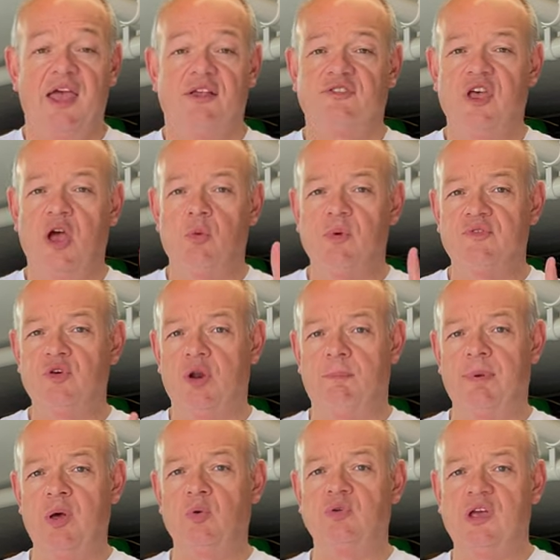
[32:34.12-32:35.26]
So we've got a
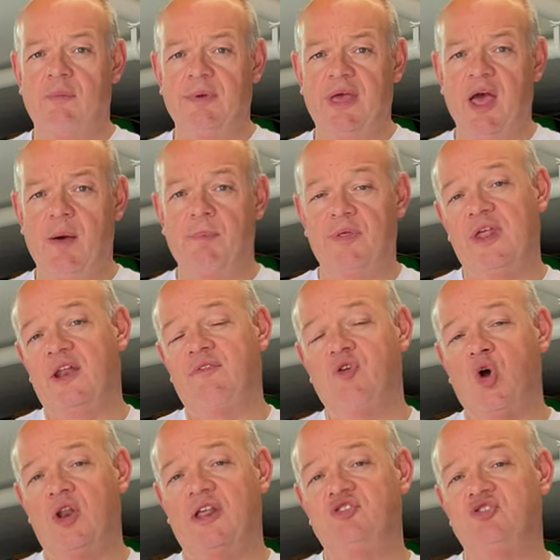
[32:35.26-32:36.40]
build coming up and then I've got
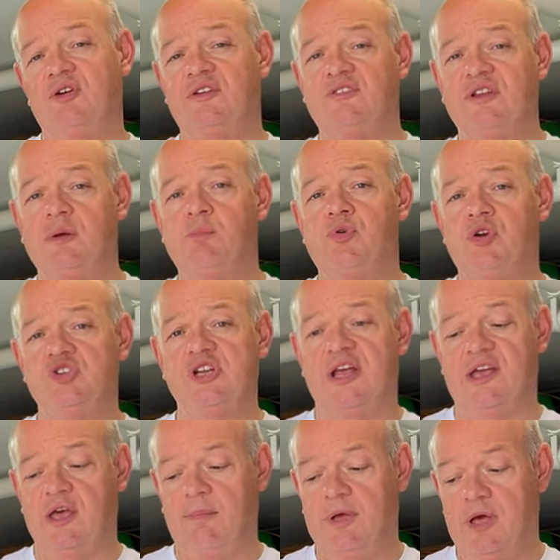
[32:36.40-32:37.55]
an interesting project
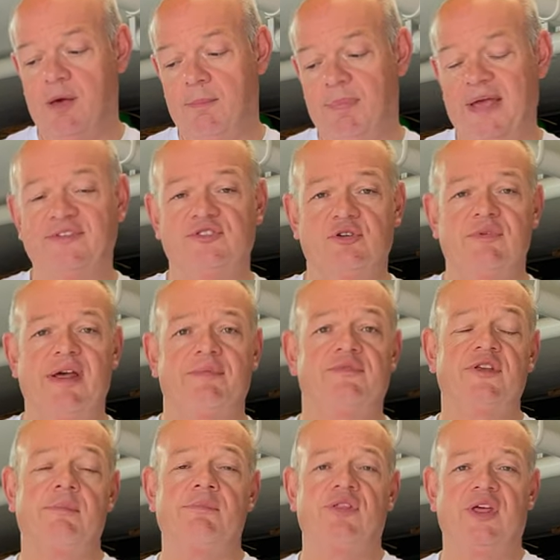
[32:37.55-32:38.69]
coming up based around
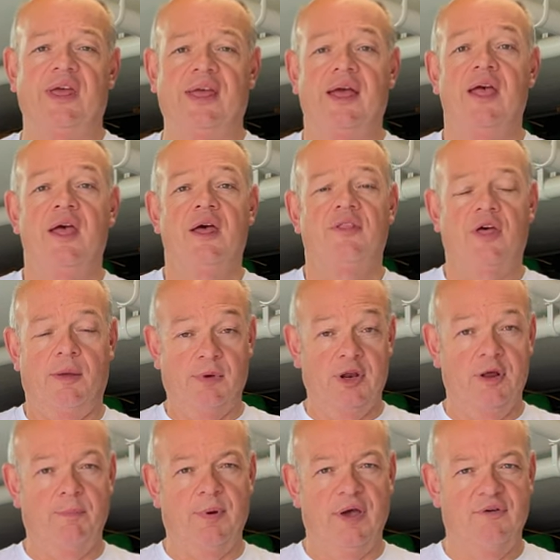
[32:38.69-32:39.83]
something that I'm going to
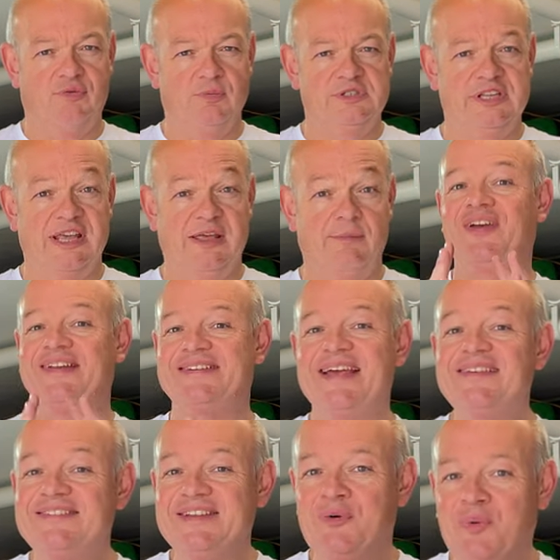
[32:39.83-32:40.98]
buy from Temu.
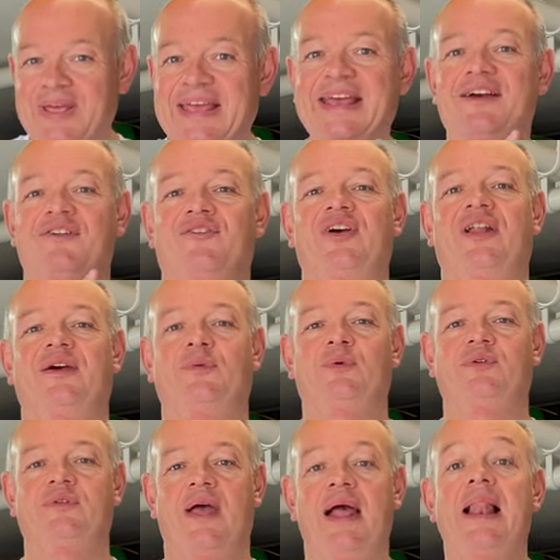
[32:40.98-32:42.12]
Fantastic week, fellow
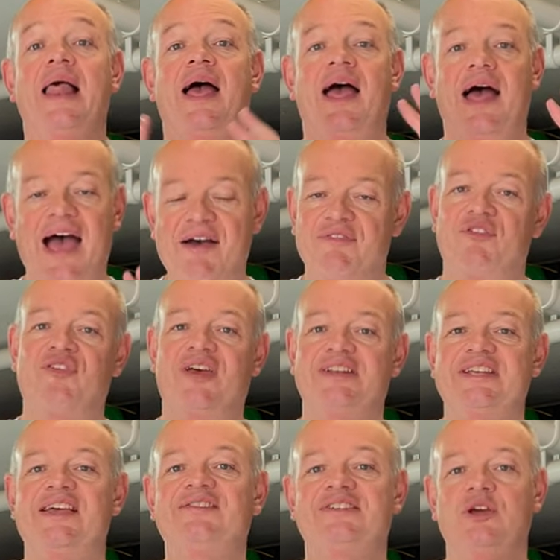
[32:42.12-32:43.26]
wood. Have a
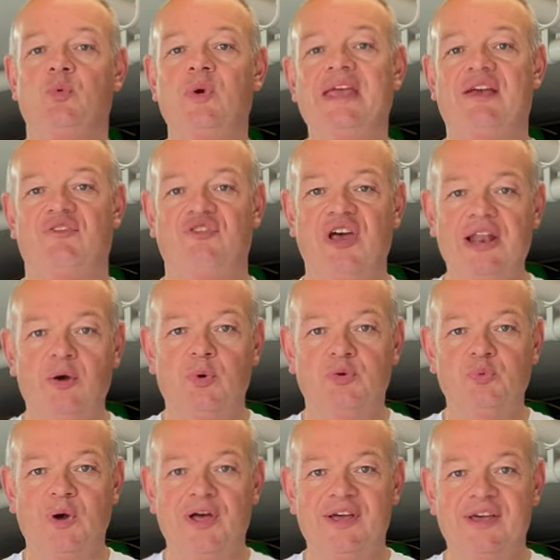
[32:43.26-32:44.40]
fantastic week, fellow
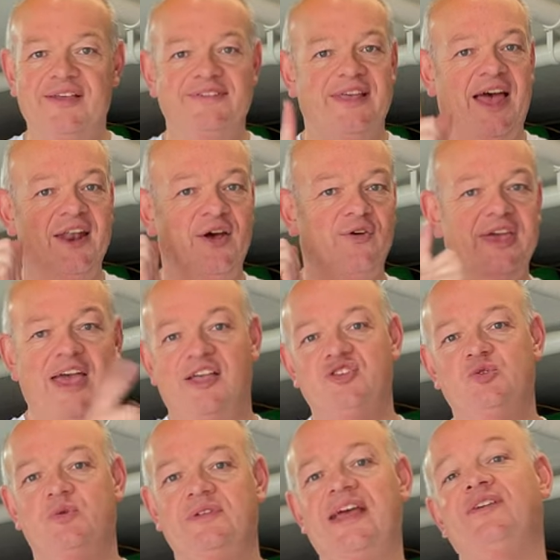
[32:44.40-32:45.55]
woodworkers, and I'll catch
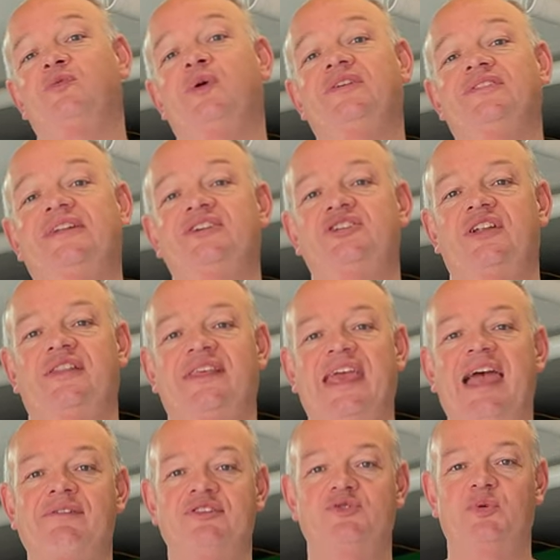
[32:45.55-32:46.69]
you on next week's edition of the
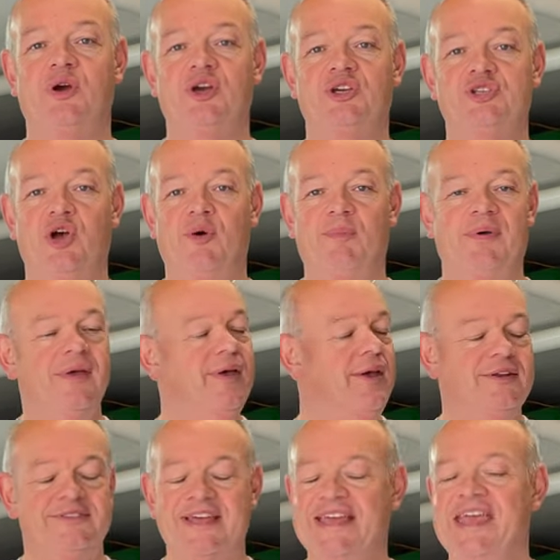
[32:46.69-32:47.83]
Garage Workshop.
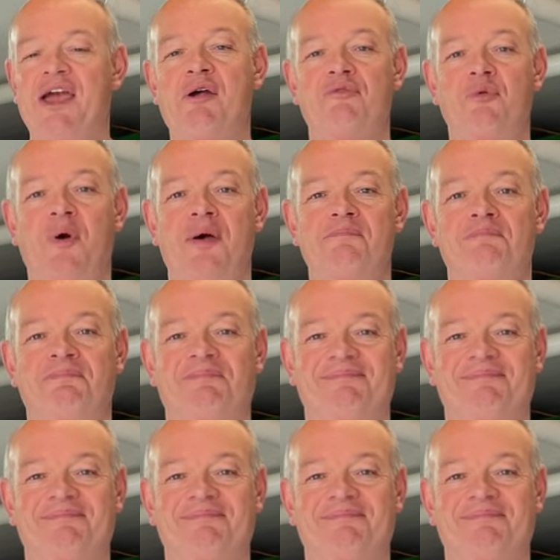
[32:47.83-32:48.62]
Take care, everyone.